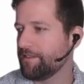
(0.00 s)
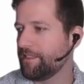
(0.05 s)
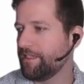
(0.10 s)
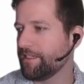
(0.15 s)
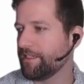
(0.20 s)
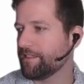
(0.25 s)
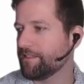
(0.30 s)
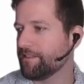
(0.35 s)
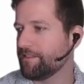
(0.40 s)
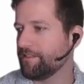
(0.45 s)

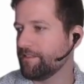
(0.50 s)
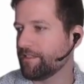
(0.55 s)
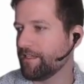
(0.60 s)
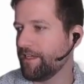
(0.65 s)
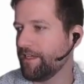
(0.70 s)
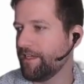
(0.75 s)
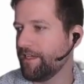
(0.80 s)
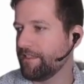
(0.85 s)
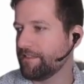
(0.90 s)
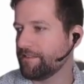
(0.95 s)
I could look
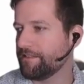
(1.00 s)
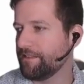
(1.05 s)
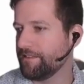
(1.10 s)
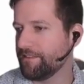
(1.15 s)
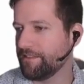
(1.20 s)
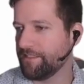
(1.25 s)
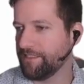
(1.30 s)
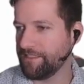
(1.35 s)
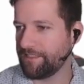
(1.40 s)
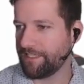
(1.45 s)
at the
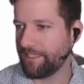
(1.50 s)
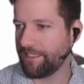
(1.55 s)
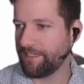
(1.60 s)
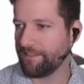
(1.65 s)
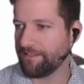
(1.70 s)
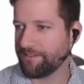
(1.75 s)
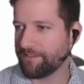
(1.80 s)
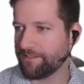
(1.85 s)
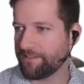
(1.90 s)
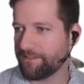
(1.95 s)

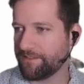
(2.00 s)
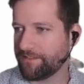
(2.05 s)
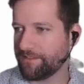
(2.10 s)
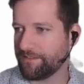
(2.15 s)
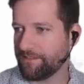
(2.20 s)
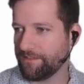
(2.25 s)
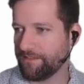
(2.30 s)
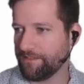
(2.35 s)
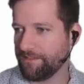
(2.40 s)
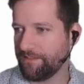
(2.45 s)
details.
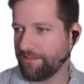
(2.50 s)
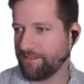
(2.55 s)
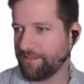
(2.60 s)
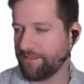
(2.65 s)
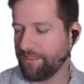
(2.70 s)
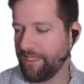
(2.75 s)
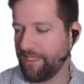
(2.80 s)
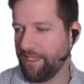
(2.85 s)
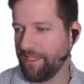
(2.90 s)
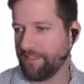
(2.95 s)
This
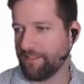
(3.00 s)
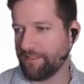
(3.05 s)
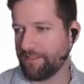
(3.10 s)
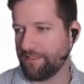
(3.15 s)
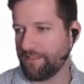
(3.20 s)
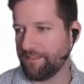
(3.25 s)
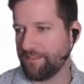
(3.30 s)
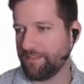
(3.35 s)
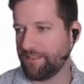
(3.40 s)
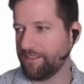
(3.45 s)
is a
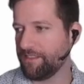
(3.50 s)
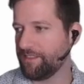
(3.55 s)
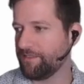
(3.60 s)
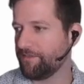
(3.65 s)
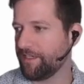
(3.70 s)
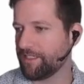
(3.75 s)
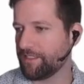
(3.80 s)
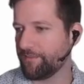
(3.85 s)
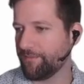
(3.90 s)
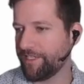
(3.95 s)
CT
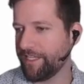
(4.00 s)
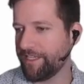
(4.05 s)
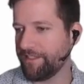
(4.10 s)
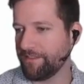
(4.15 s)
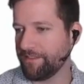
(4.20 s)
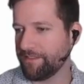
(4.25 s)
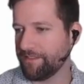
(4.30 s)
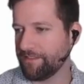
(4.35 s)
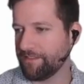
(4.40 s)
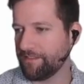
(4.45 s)
phantom
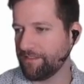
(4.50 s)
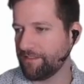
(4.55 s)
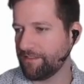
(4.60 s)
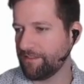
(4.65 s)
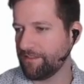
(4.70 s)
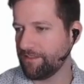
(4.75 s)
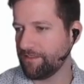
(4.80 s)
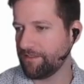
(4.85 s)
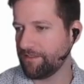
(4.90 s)
analysis.